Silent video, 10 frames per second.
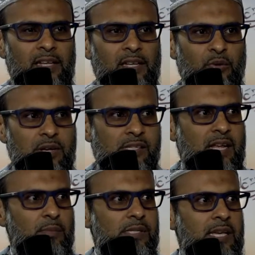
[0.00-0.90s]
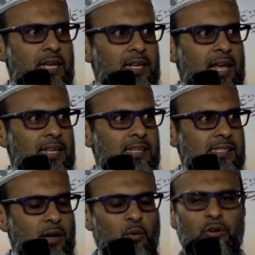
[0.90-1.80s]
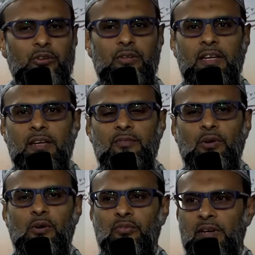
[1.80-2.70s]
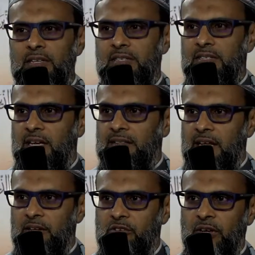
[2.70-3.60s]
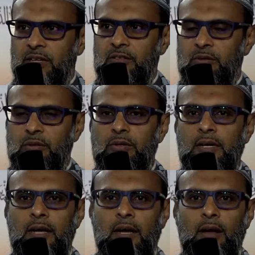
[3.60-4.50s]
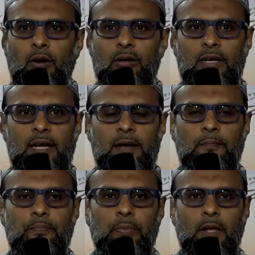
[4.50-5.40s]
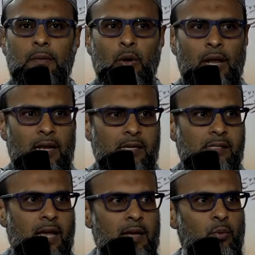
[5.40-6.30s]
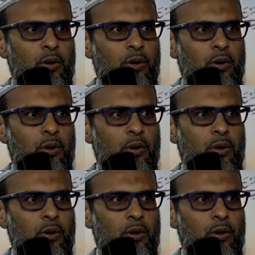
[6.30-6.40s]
The reason I'm saying that is I want you to give your fullest attention to our dear Maulana Sahib.